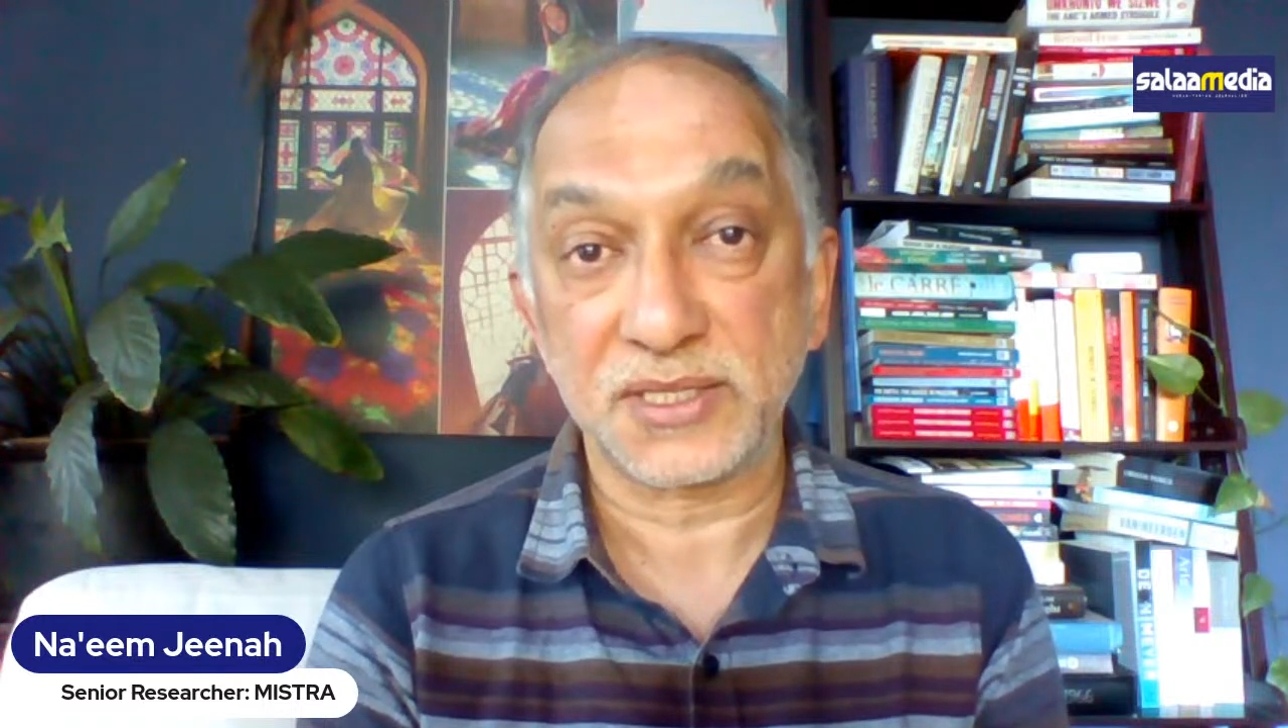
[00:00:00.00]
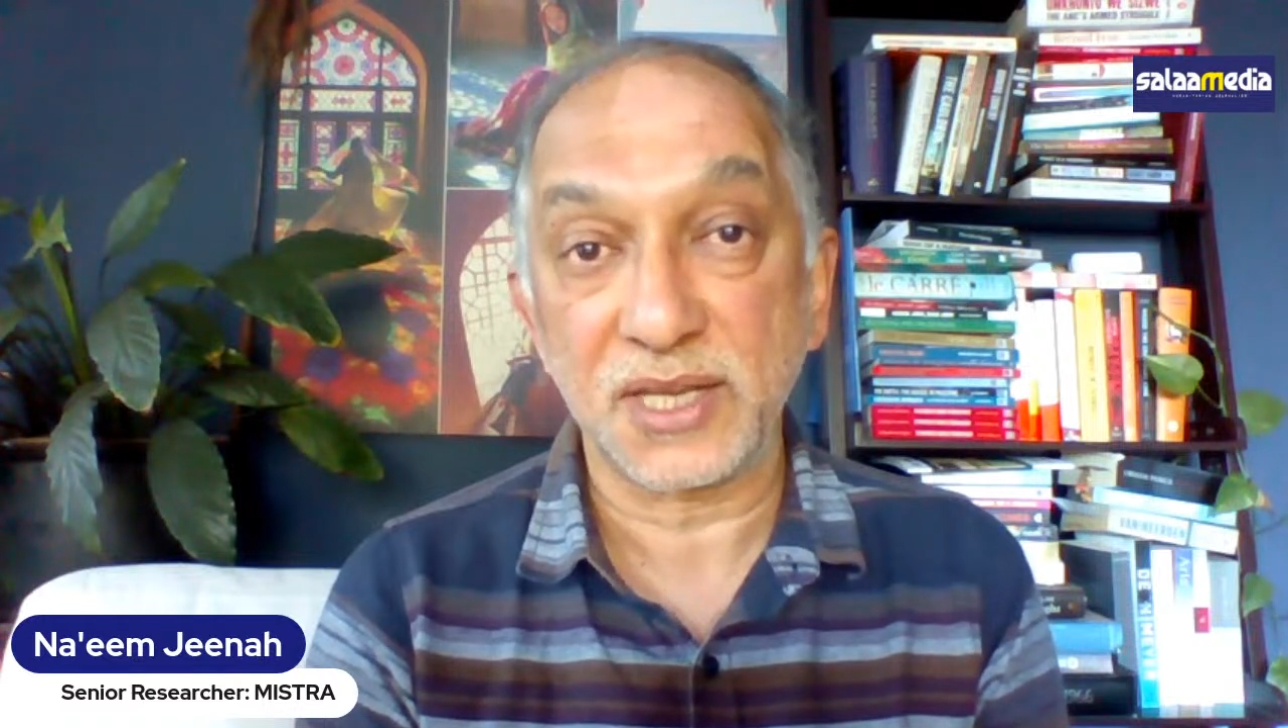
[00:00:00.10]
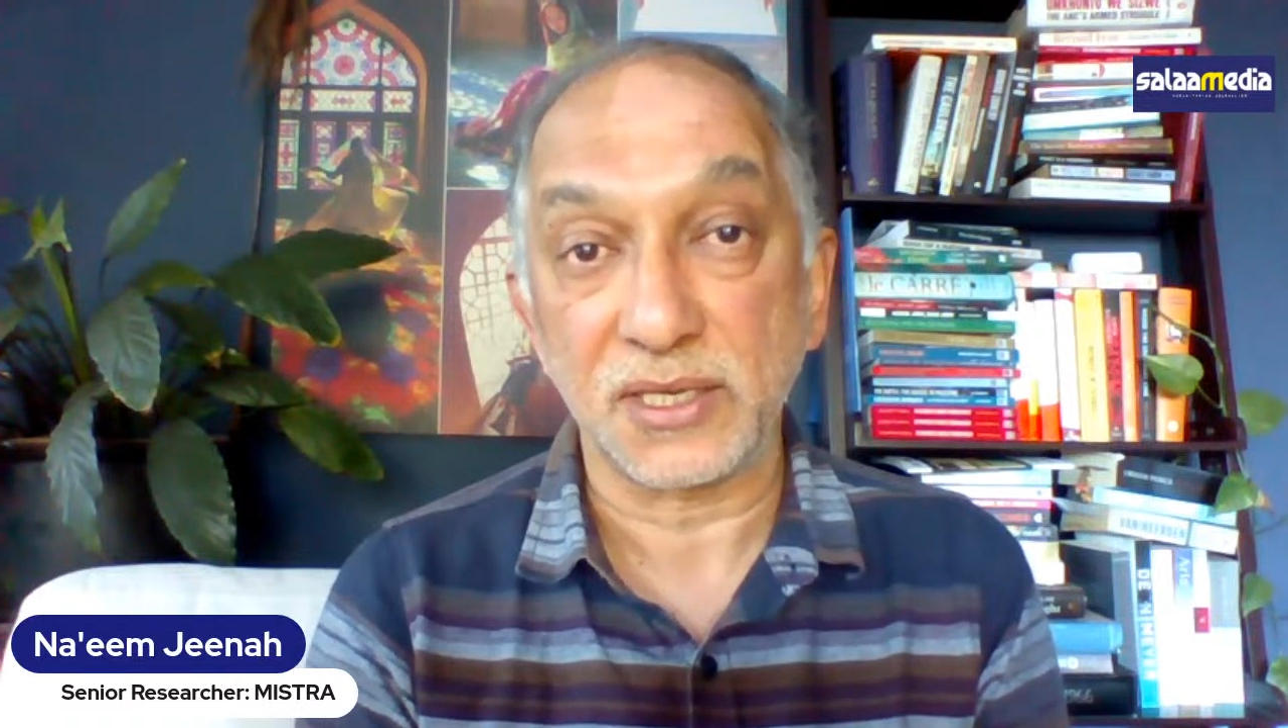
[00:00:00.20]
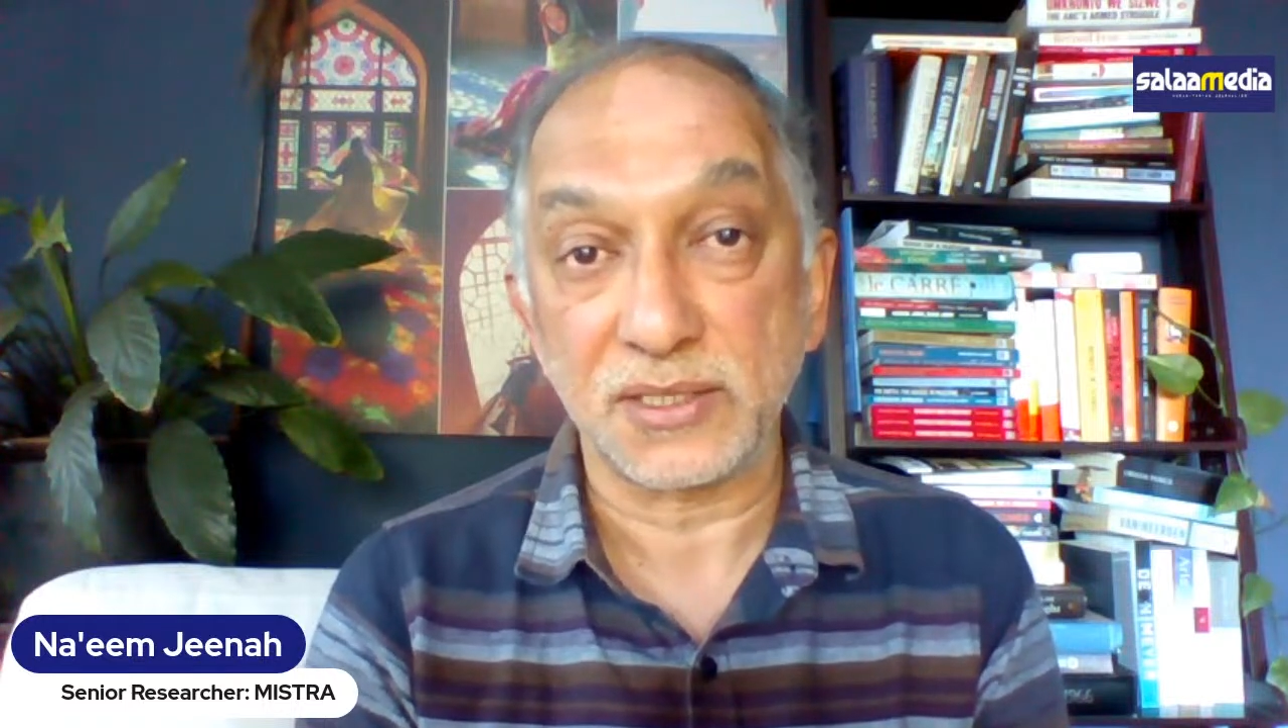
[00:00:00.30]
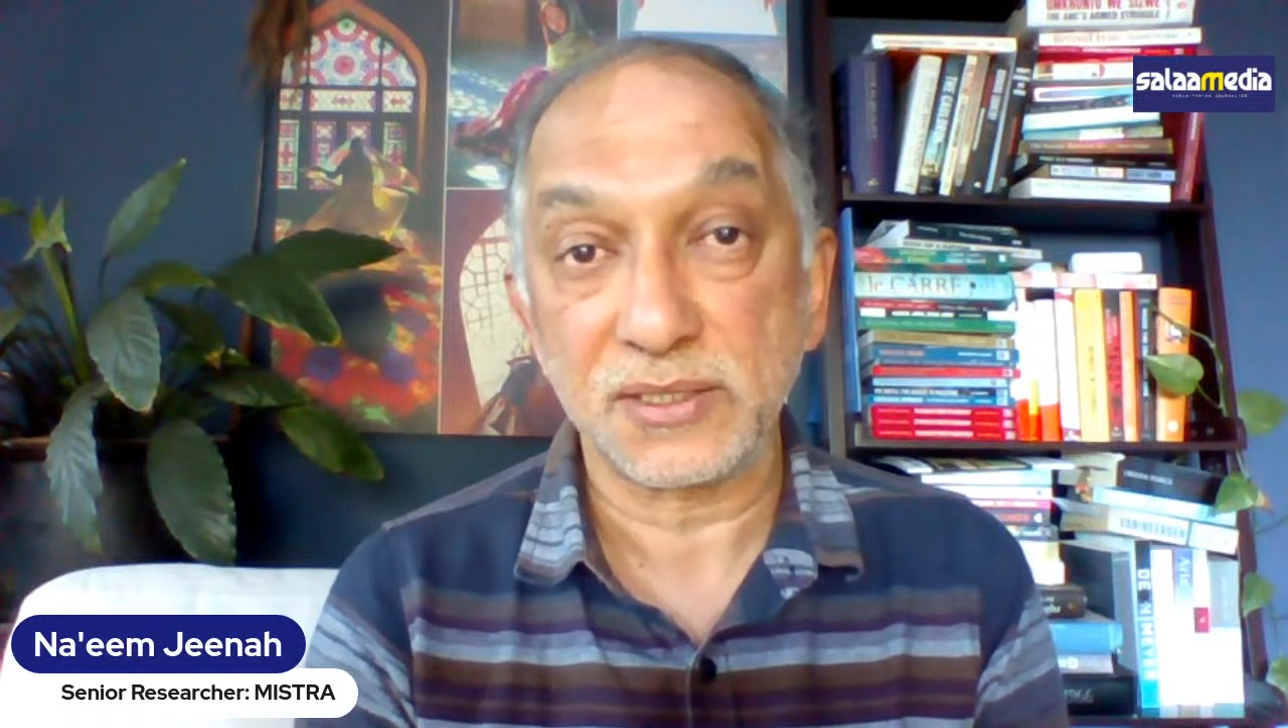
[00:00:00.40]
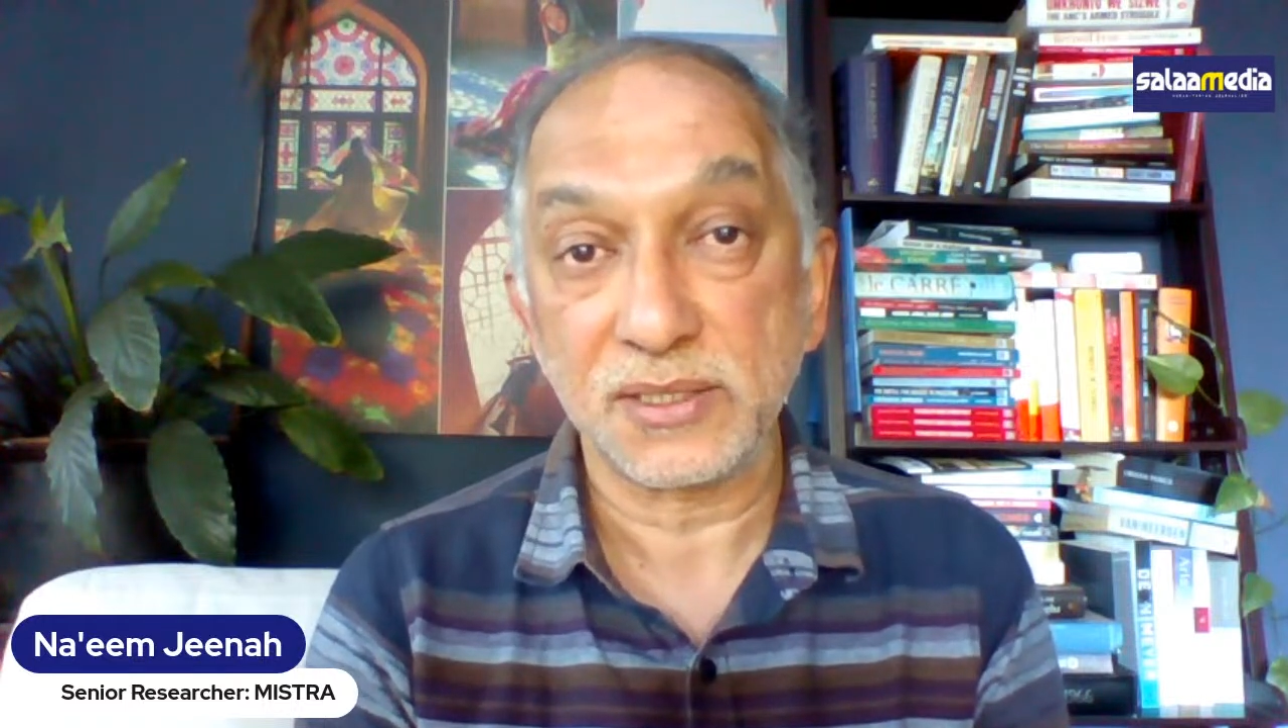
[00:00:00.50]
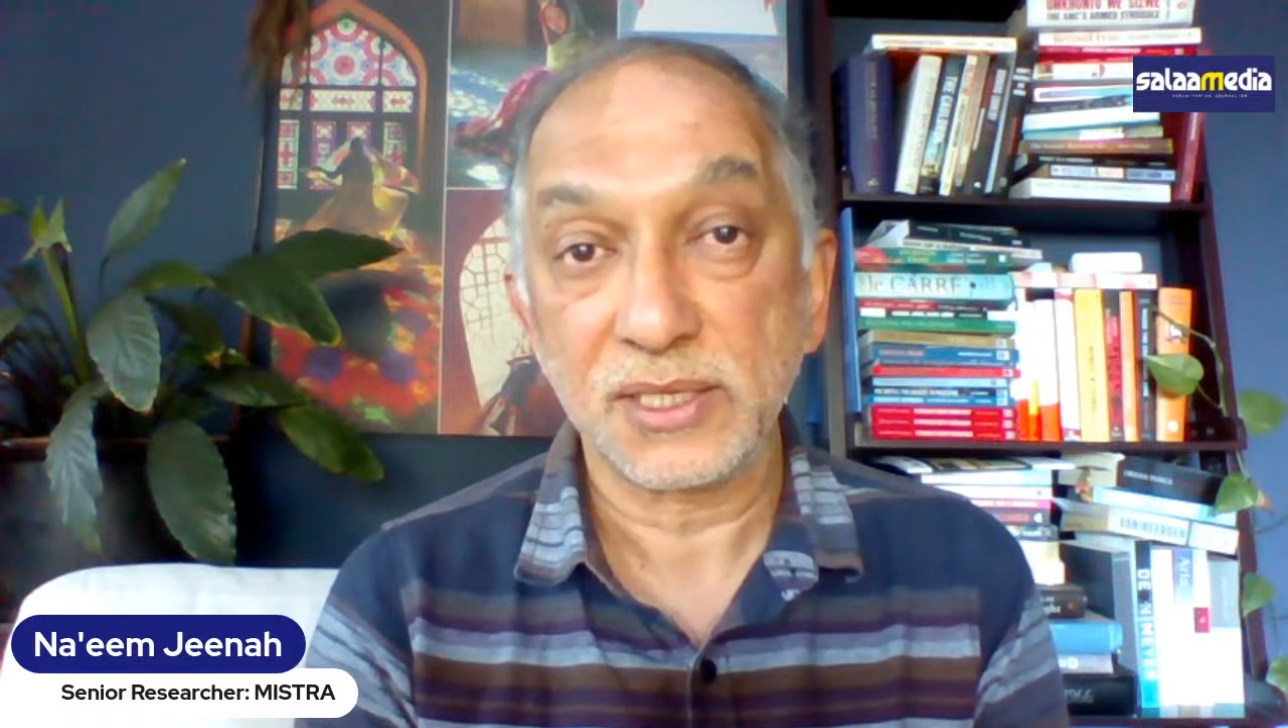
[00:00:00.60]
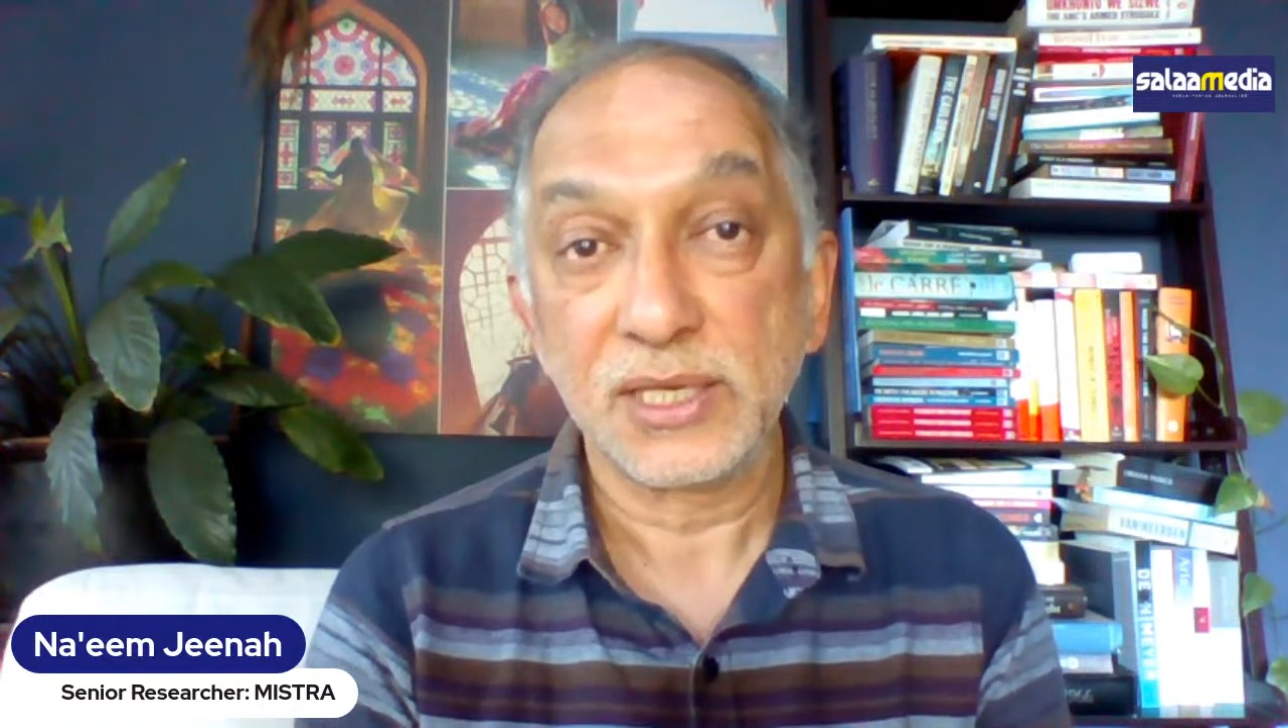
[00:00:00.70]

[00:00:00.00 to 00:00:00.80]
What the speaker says: state.